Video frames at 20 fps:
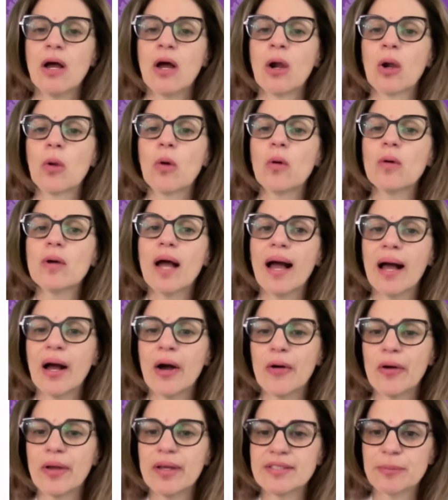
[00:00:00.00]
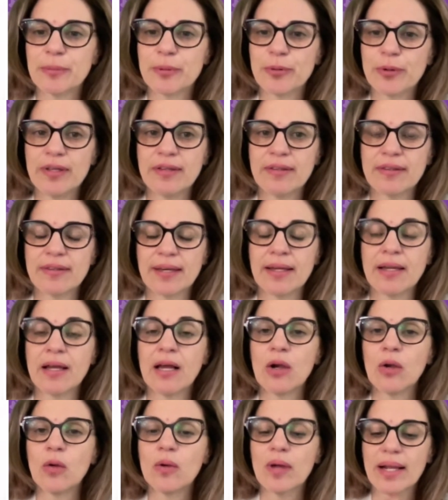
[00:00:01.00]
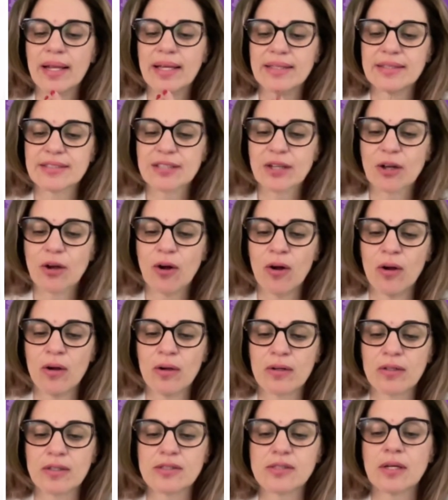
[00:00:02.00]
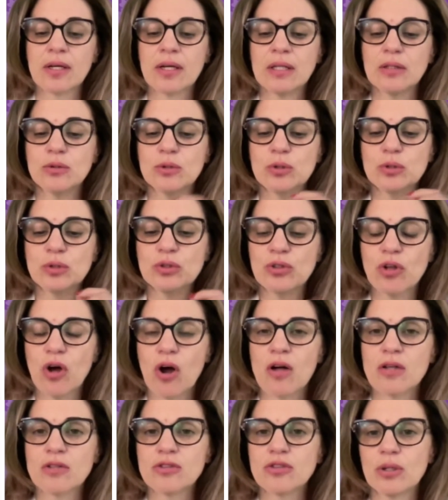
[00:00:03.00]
look how he's breathing, look at his colors. Do not